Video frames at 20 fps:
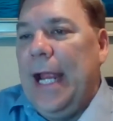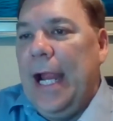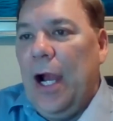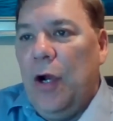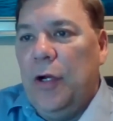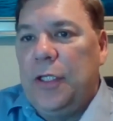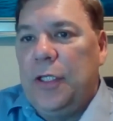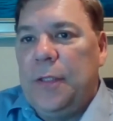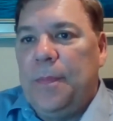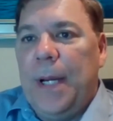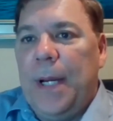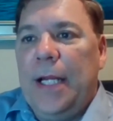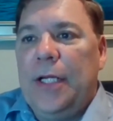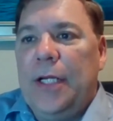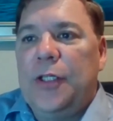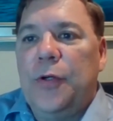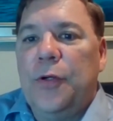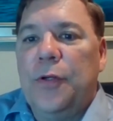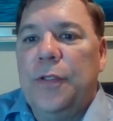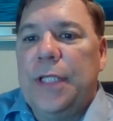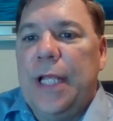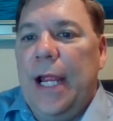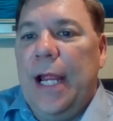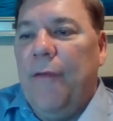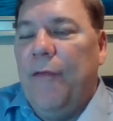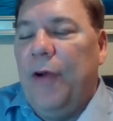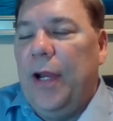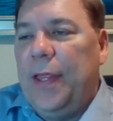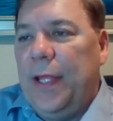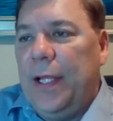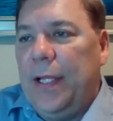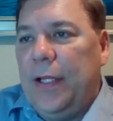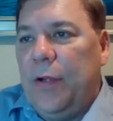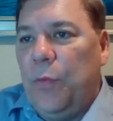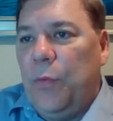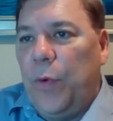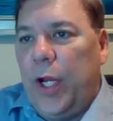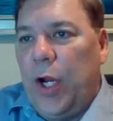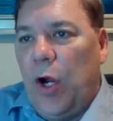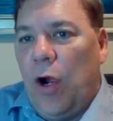the air specials, everything
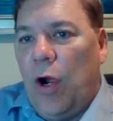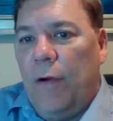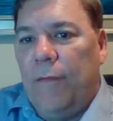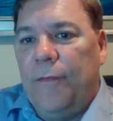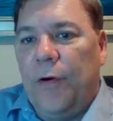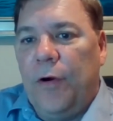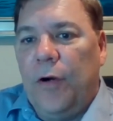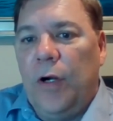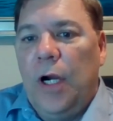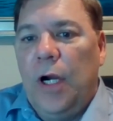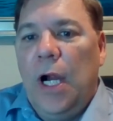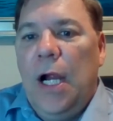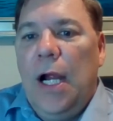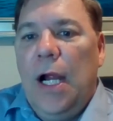that we offer